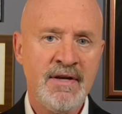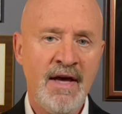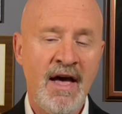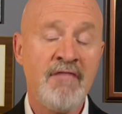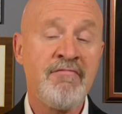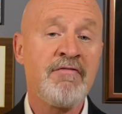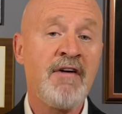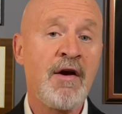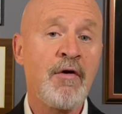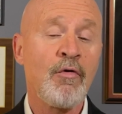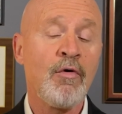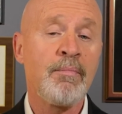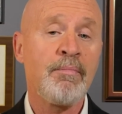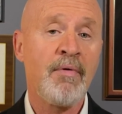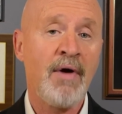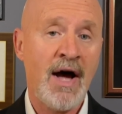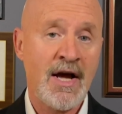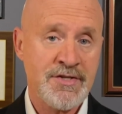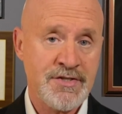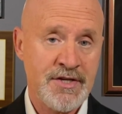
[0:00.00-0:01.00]
a federal
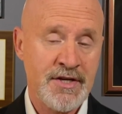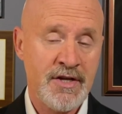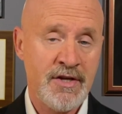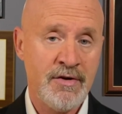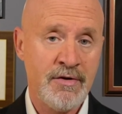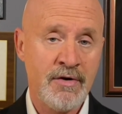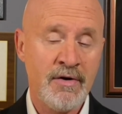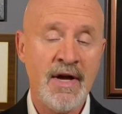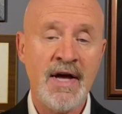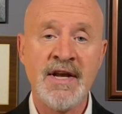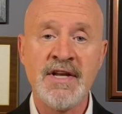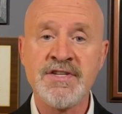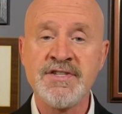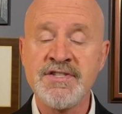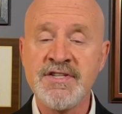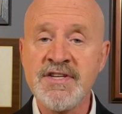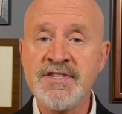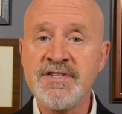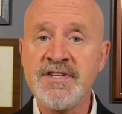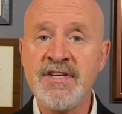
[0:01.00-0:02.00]
prosecutor, an
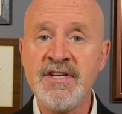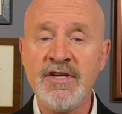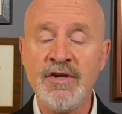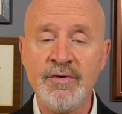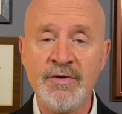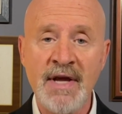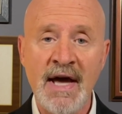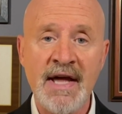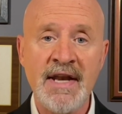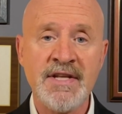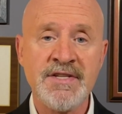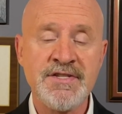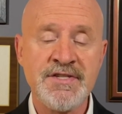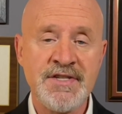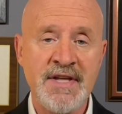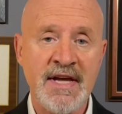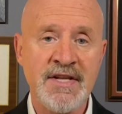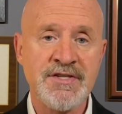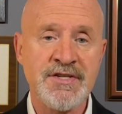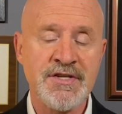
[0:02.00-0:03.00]
assistant United
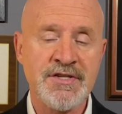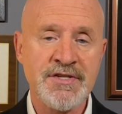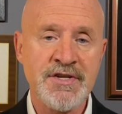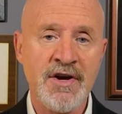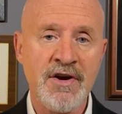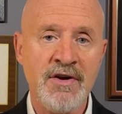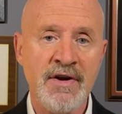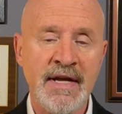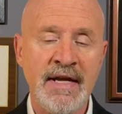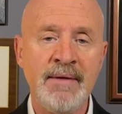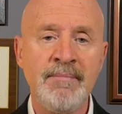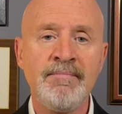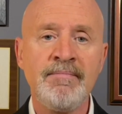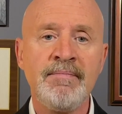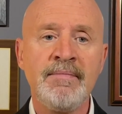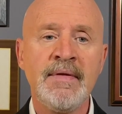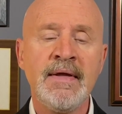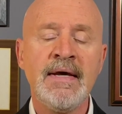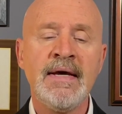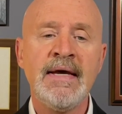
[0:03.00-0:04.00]
States attorney
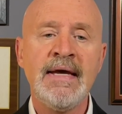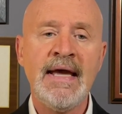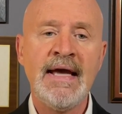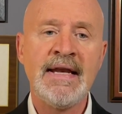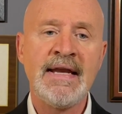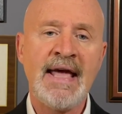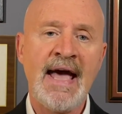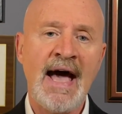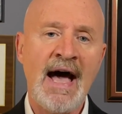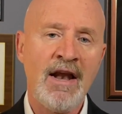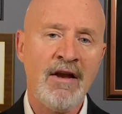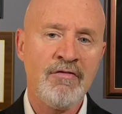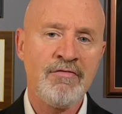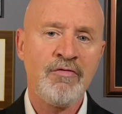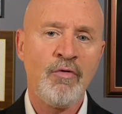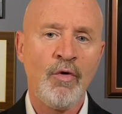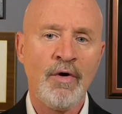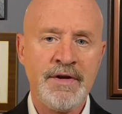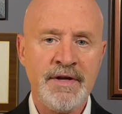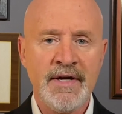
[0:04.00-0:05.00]
in
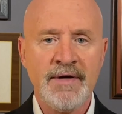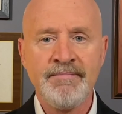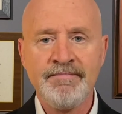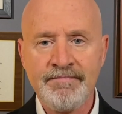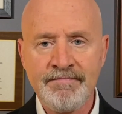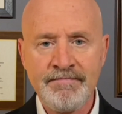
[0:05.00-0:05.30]
California.